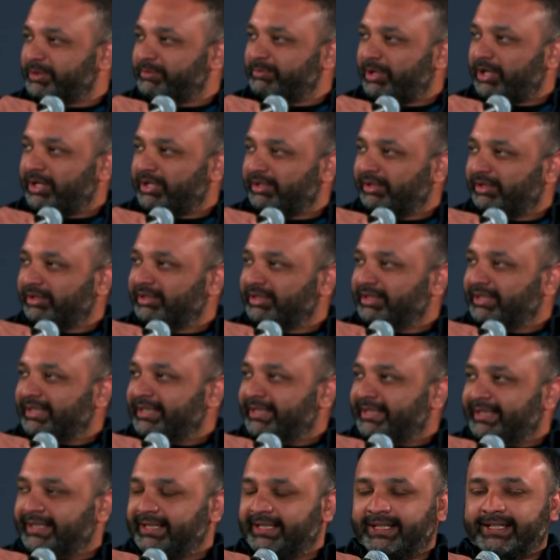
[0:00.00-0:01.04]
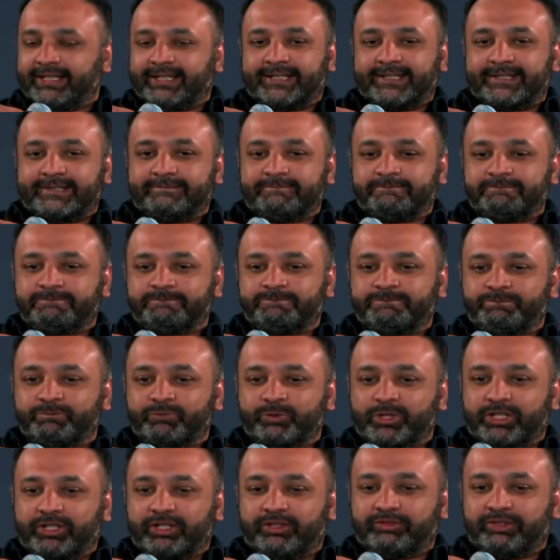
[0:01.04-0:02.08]
model.
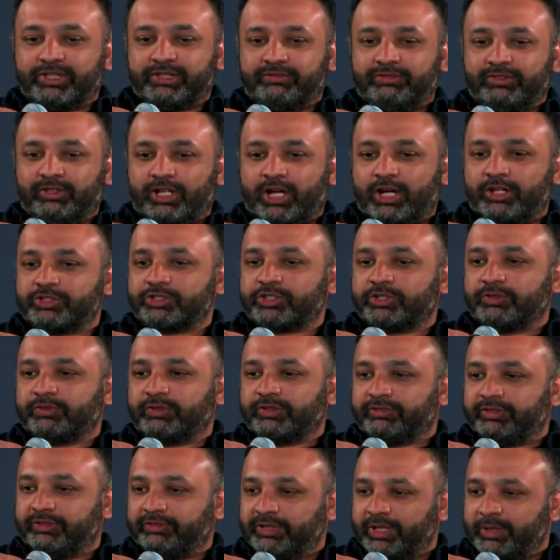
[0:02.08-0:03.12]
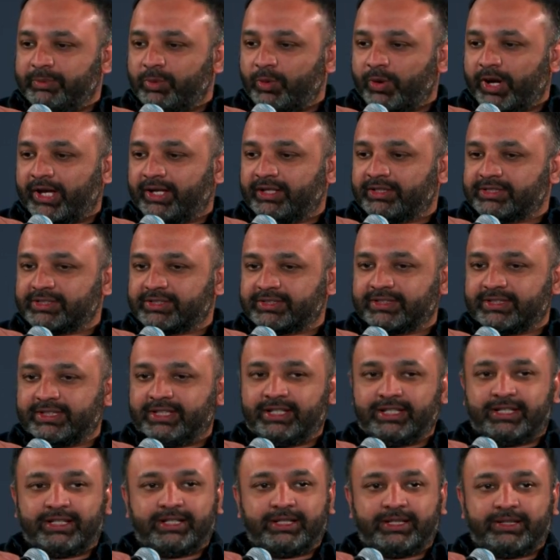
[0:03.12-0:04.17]
We've launched over 50 brands.
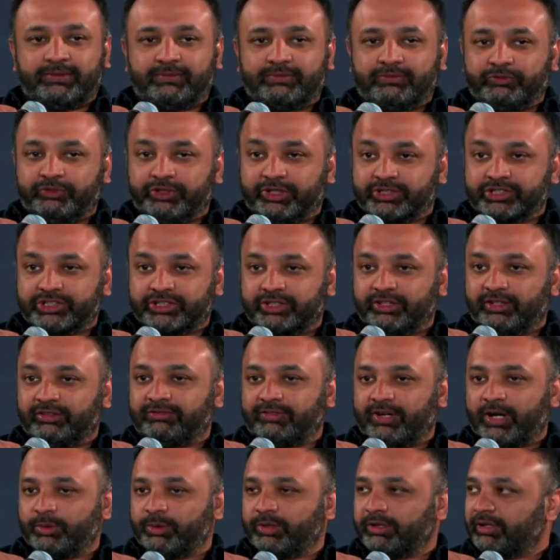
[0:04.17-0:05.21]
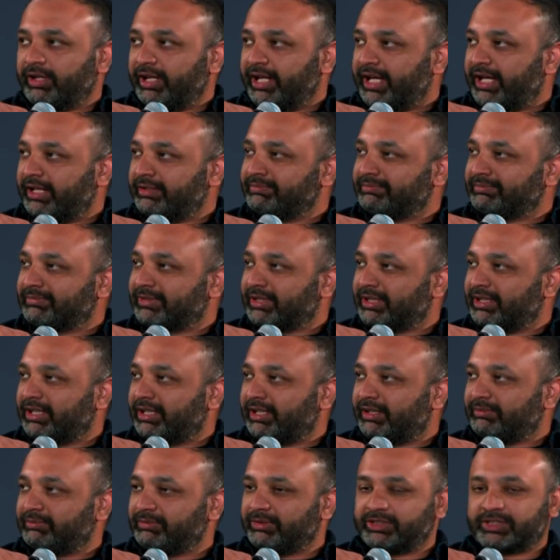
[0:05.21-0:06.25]
We are still founder-led.
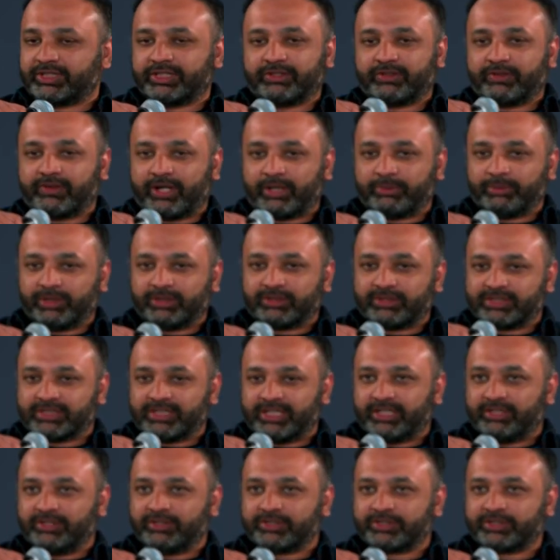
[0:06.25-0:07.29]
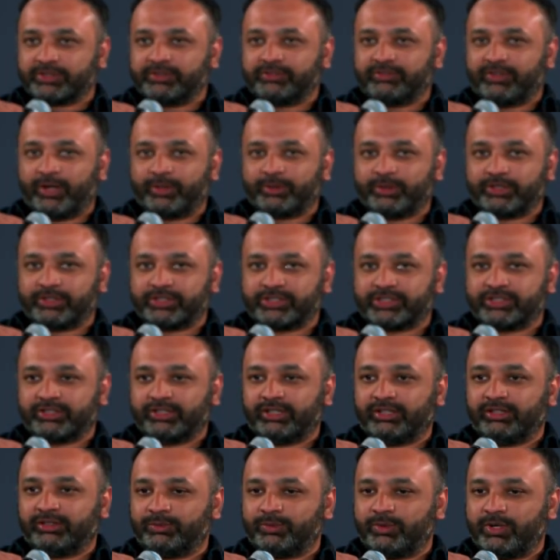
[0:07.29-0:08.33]
It's incredible to see those two founders
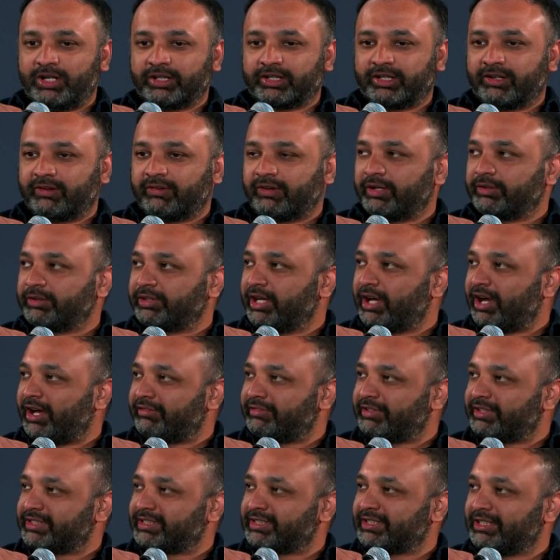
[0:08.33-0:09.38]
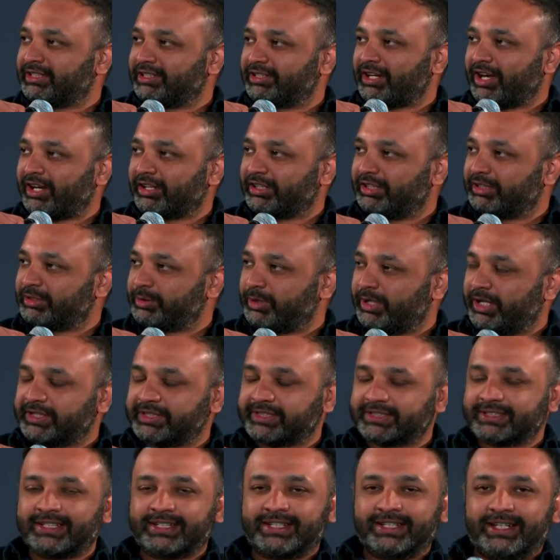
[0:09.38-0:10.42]
still walking around the office and talking to
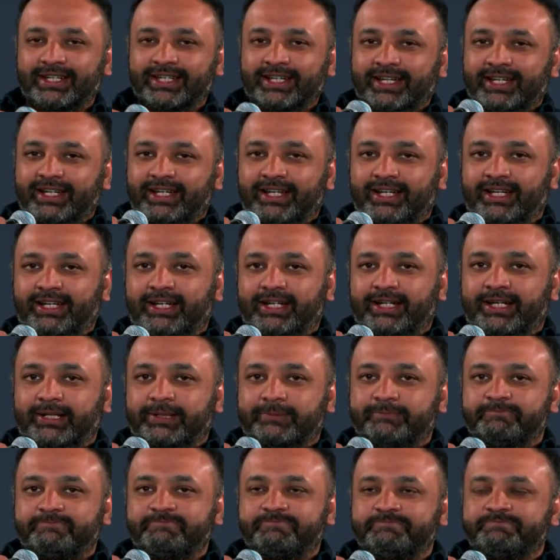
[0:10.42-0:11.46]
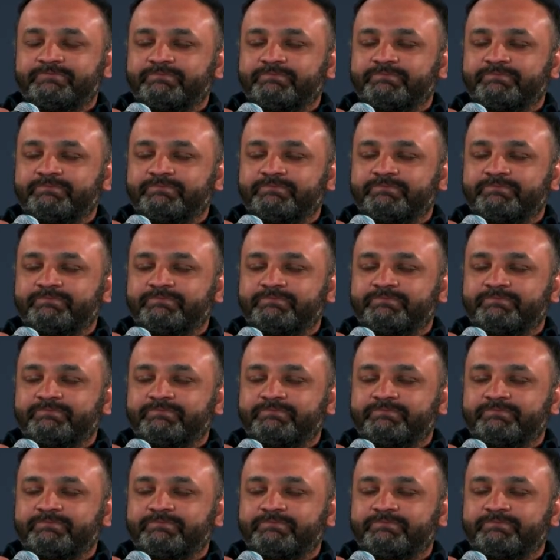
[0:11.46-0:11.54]
us. The